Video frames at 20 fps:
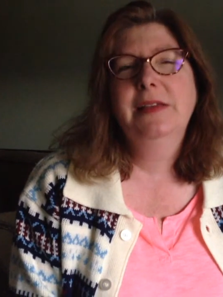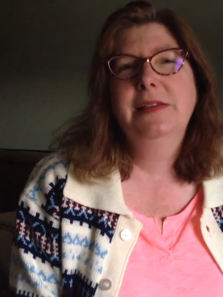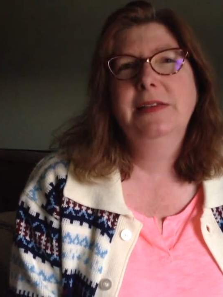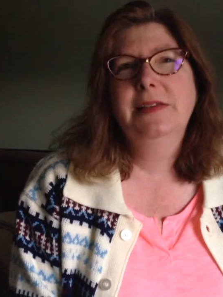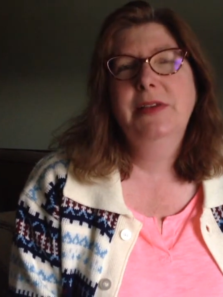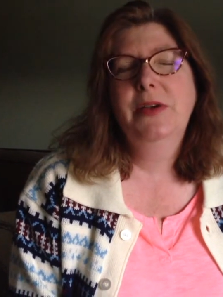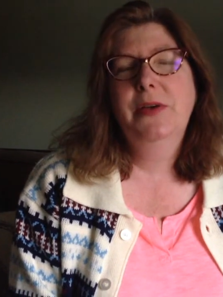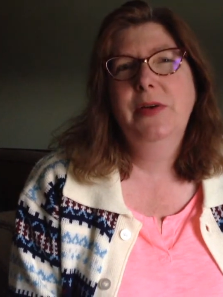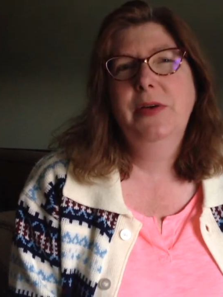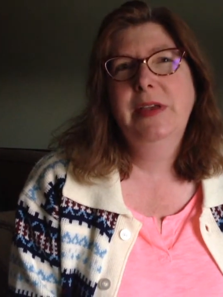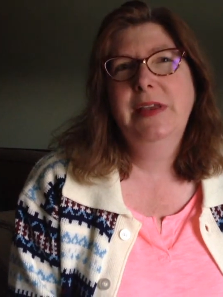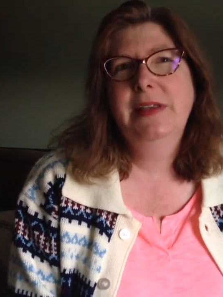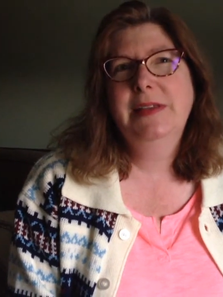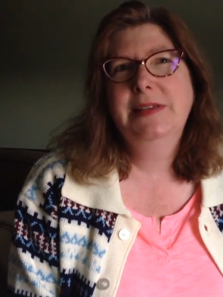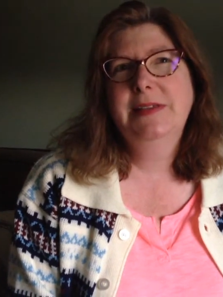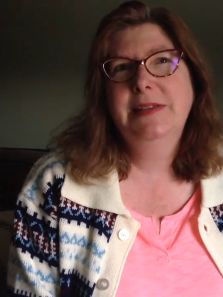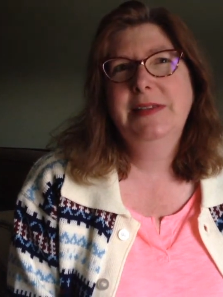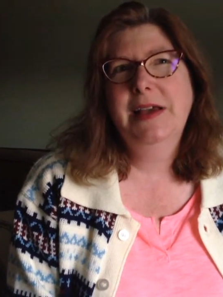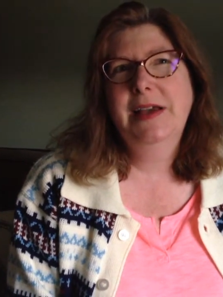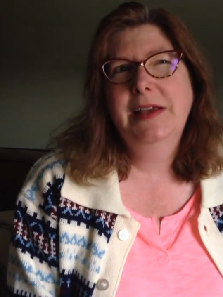So
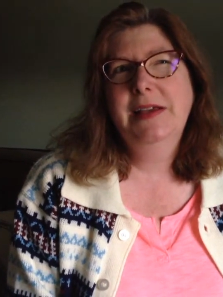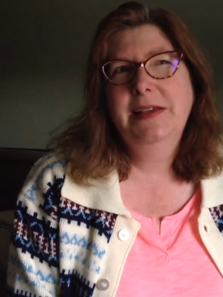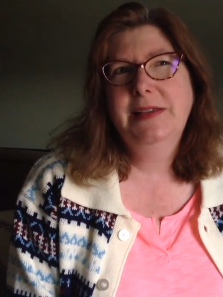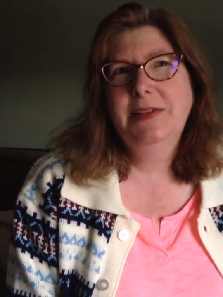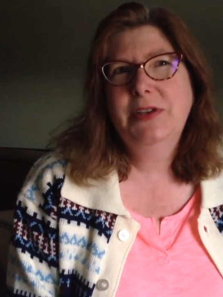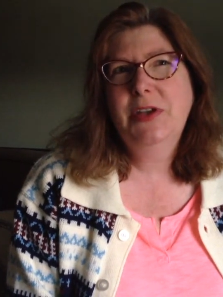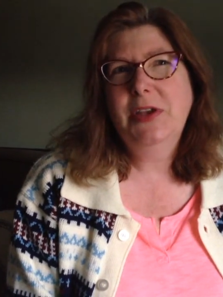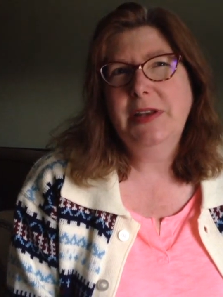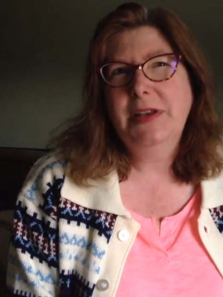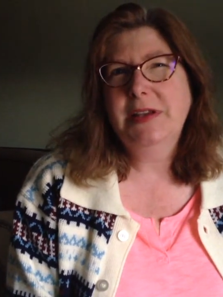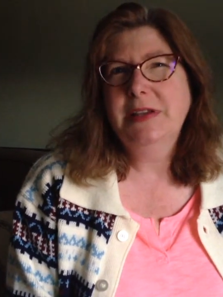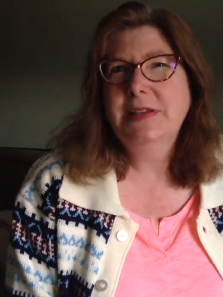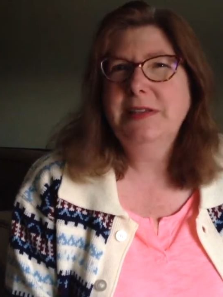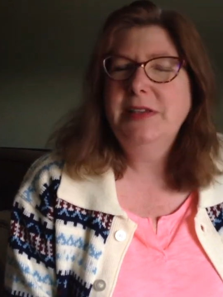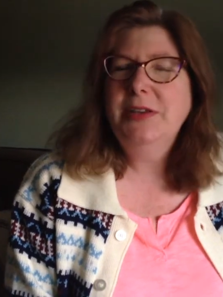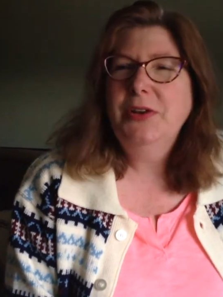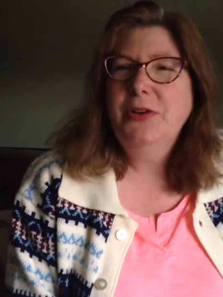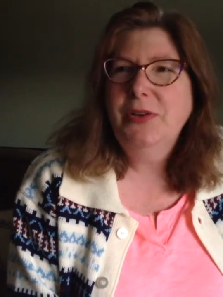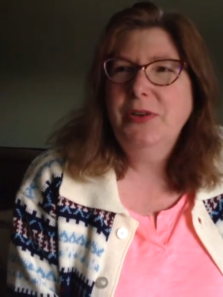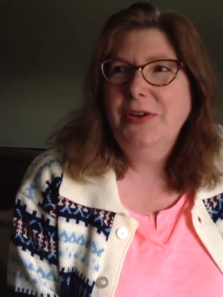it's good because, you know,